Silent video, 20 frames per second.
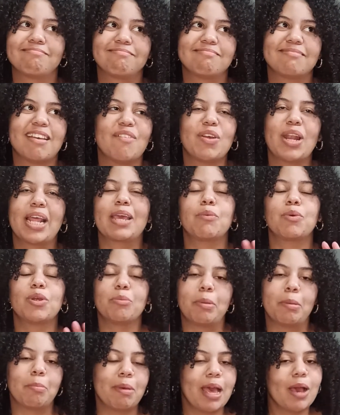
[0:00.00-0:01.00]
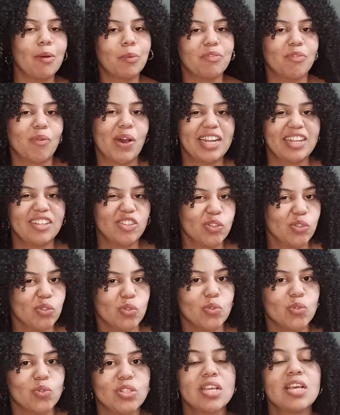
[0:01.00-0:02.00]
I feel like it would have been better with wider
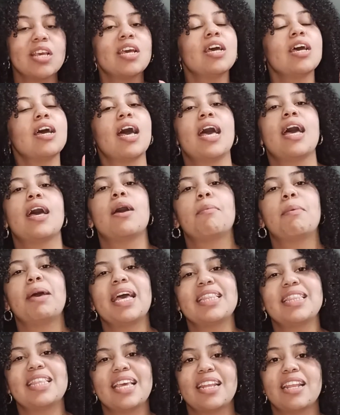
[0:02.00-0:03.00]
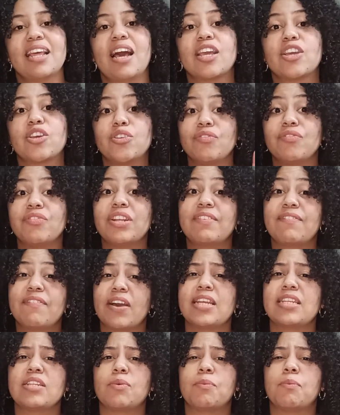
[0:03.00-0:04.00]
noodles. And then I couldn't really
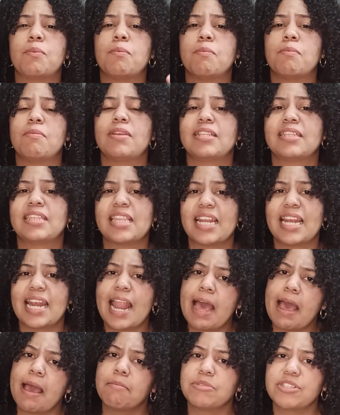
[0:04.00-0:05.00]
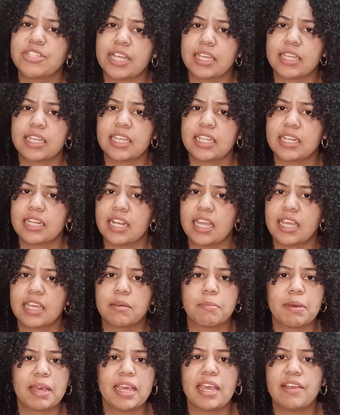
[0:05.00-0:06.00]
find the lamb shank in like
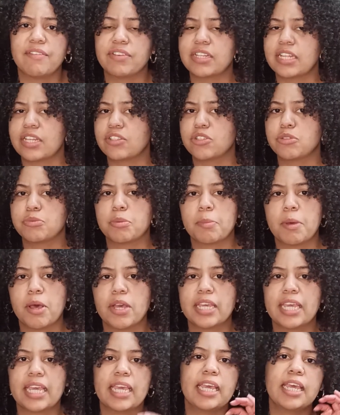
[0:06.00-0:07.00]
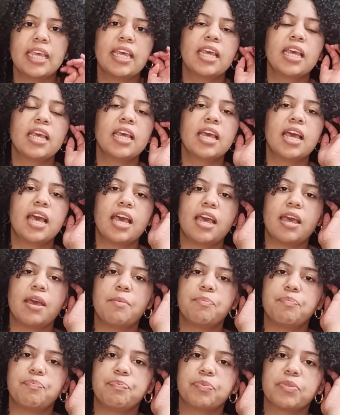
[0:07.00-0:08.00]
my everyday supermarket.
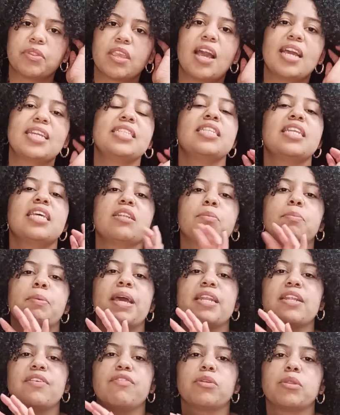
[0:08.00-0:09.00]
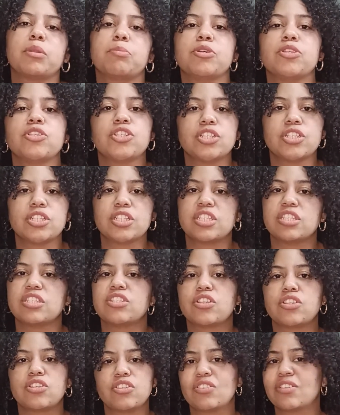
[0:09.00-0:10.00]
I did end up buying it from the butchers, and
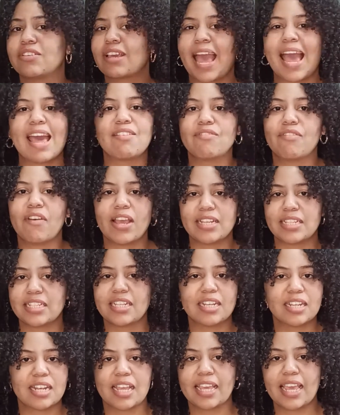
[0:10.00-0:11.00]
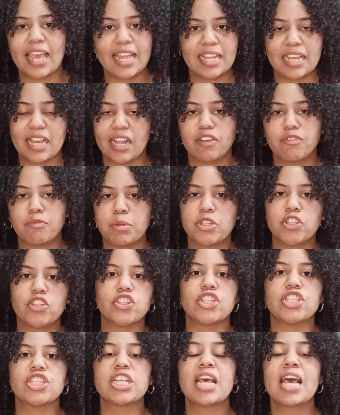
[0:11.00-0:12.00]
so you can find it in like any kind of
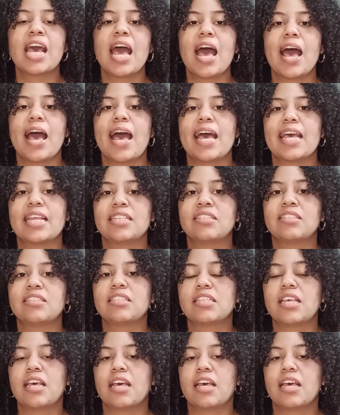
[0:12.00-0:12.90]
butchers. And